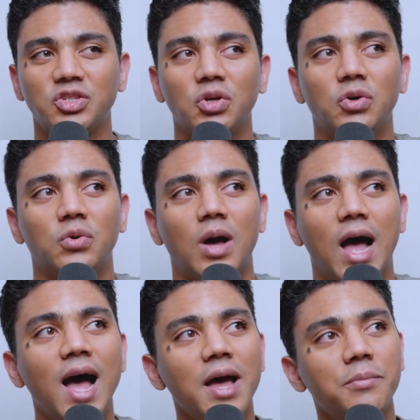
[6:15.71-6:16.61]
So
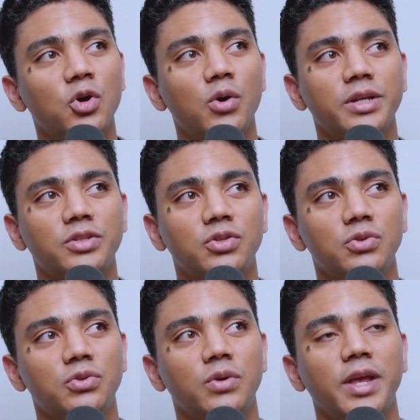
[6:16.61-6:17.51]
I'm going
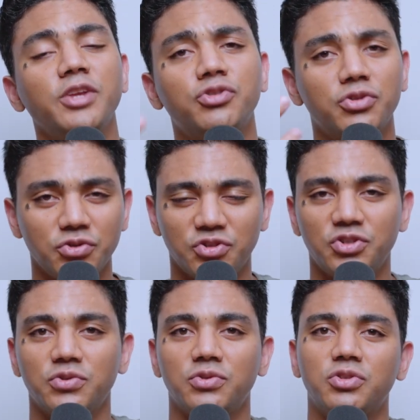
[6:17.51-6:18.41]
to introduce
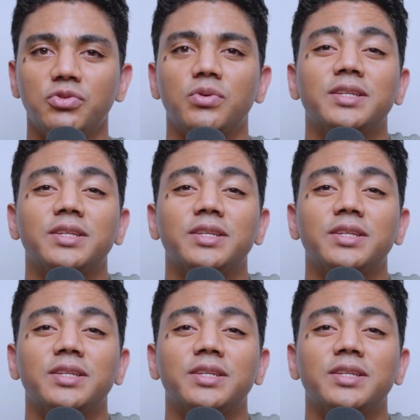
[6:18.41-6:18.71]
you to